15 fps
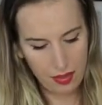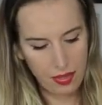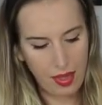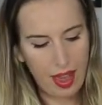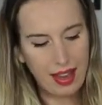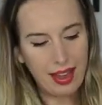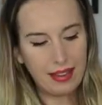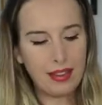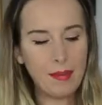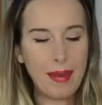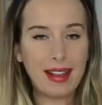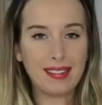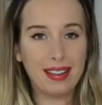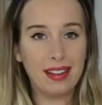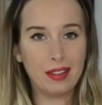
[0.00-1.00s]
I guess that
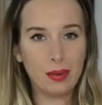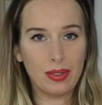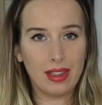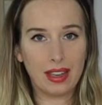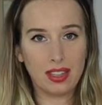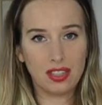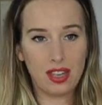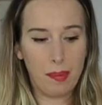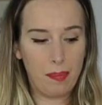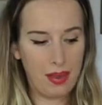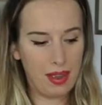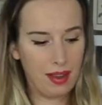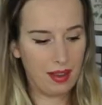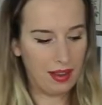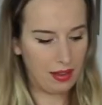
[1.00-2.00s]
makes sense with like
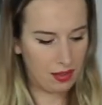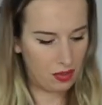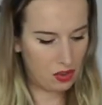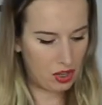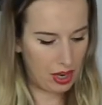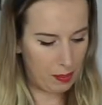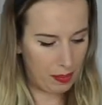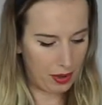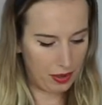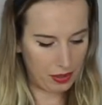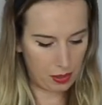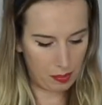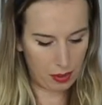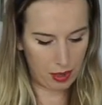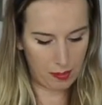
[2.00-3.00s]
shipping. It's cheaper
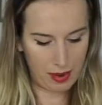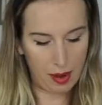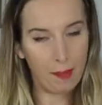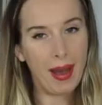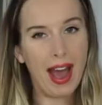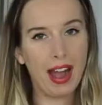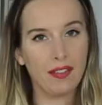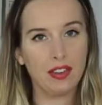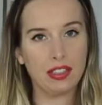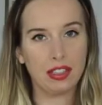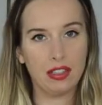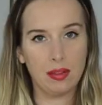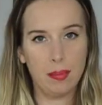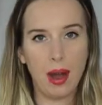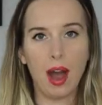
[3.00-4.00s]
to put them in a bag
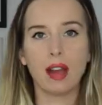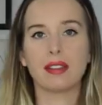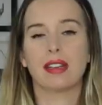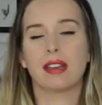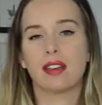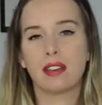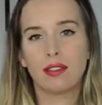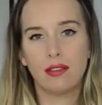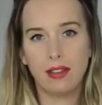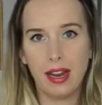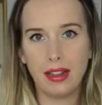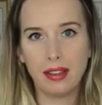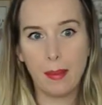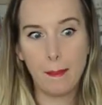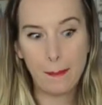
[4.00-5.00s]
versus a box that
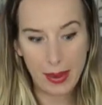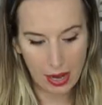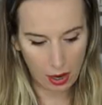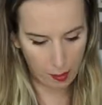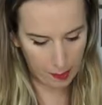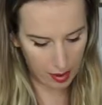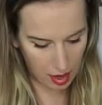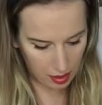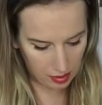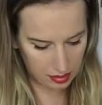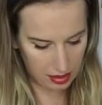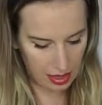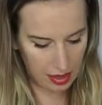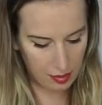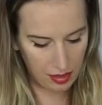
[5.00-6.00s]
creates a bigger box.
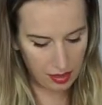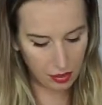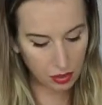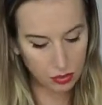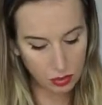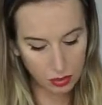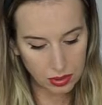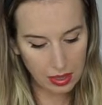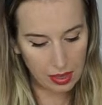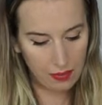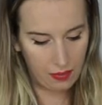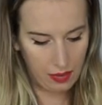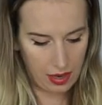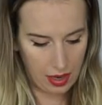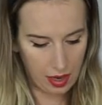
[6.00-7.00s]
Then these are Dolce
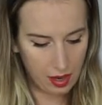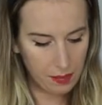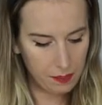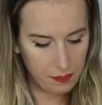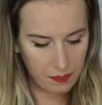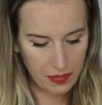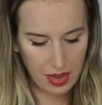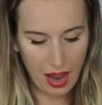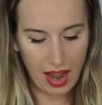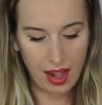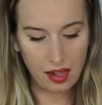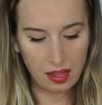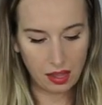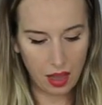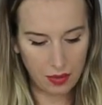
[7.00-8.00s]
Vita.
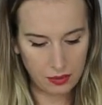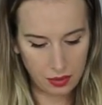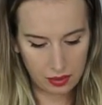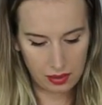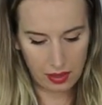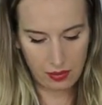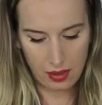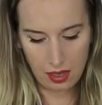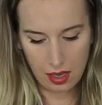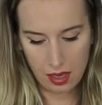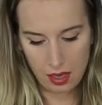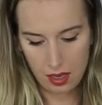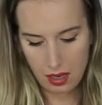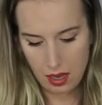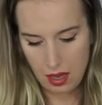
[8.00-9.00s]
I love Dolce
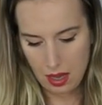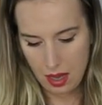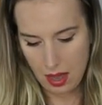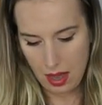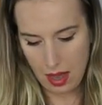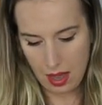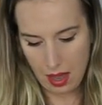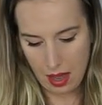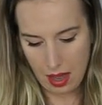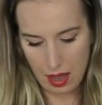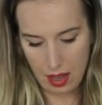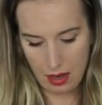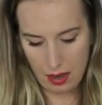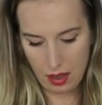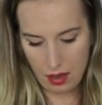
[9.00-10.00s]
Vita.
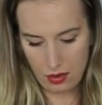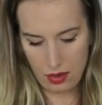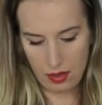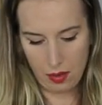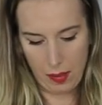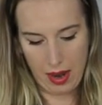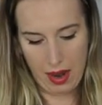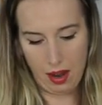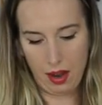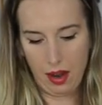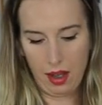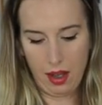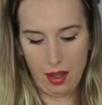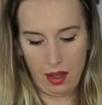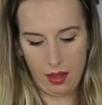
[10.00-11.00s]
And they're just a
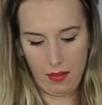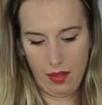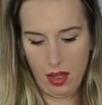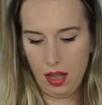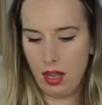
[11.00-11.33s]
pair of